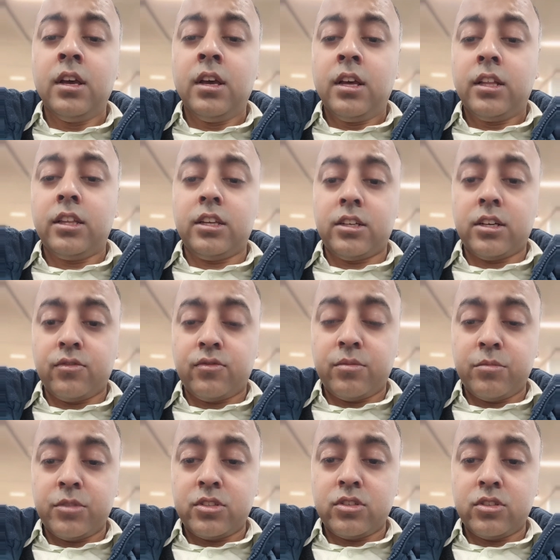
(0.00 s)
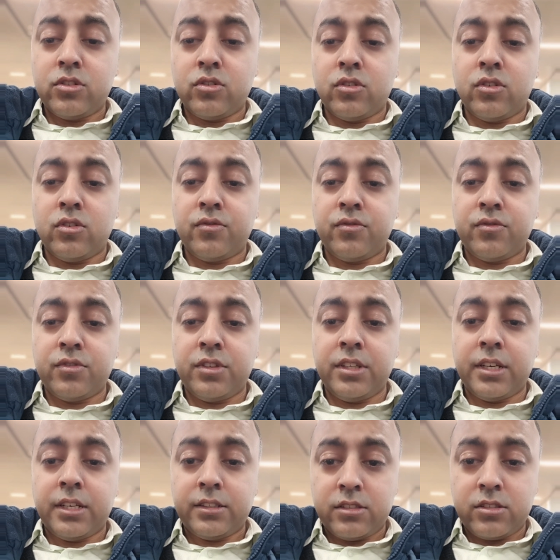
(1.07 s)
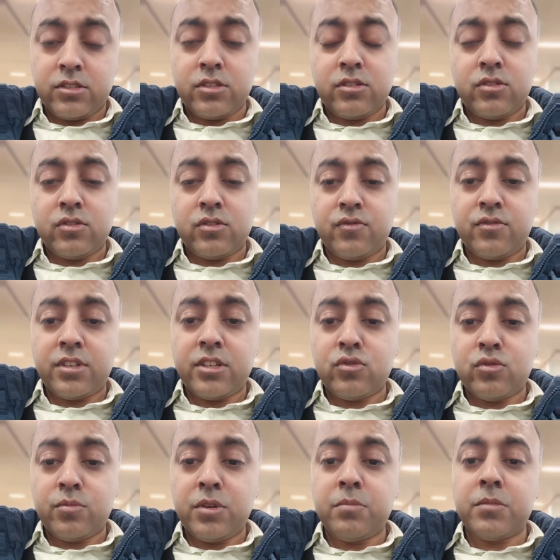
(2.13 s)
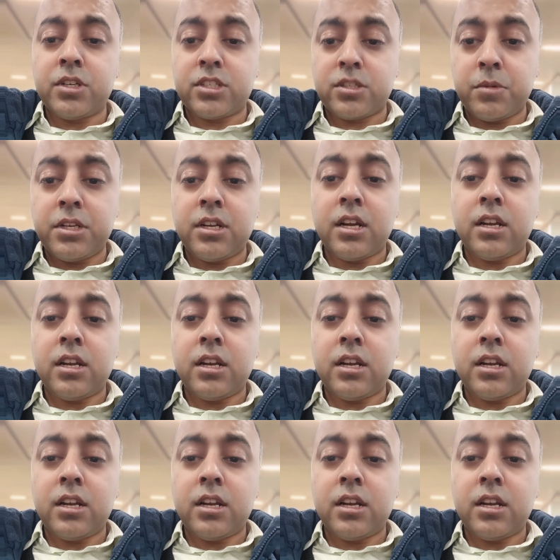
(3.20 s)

The confirmation of the existence of trisomy must be done